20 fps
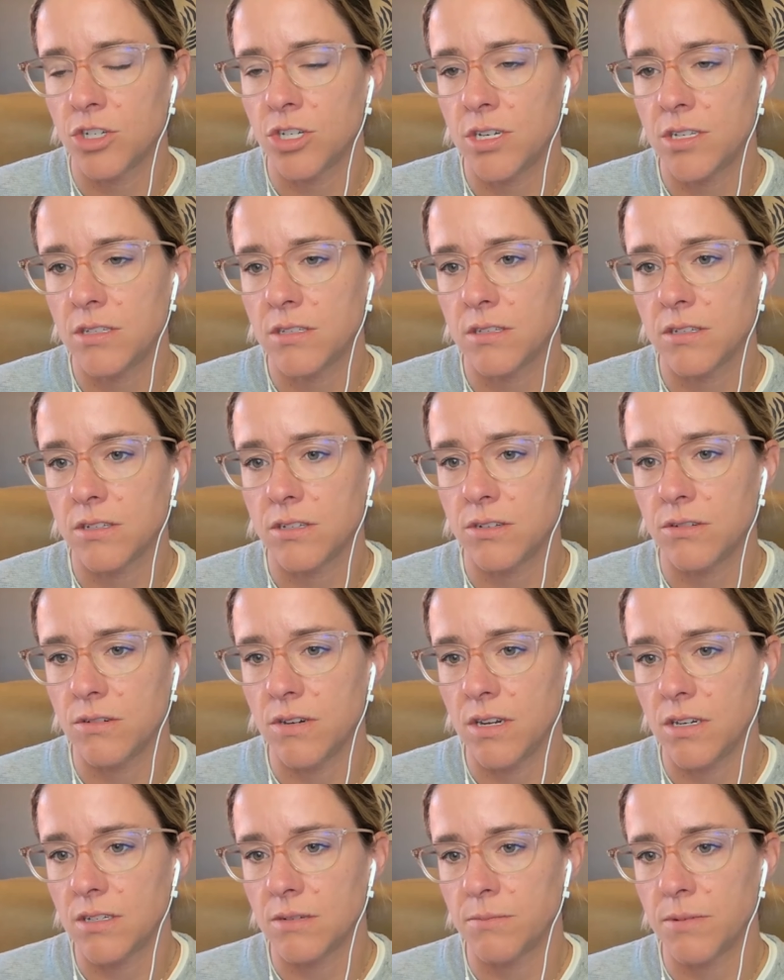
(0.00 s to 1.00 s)
the sheets
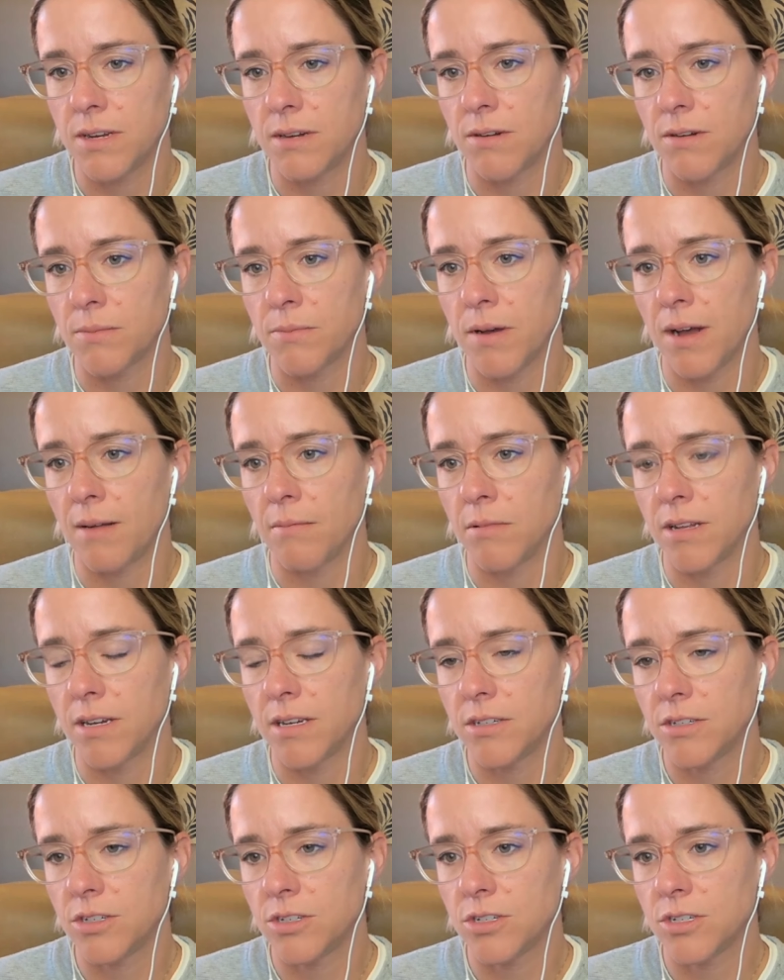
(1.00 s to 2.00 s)
do need to be
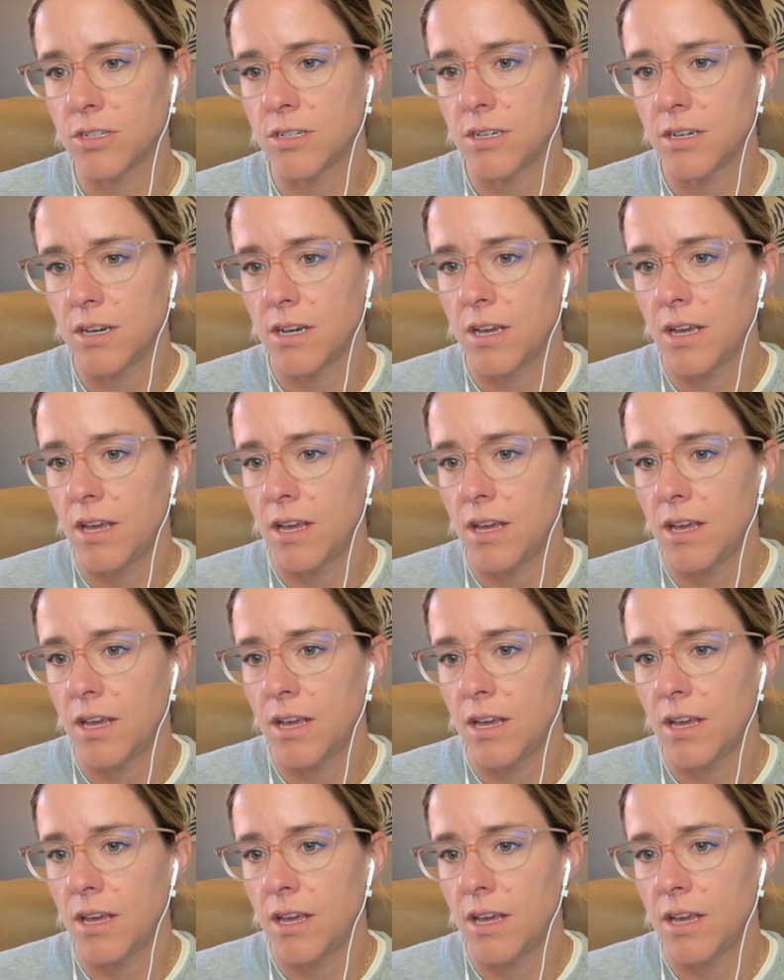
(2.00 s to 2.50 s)
republished.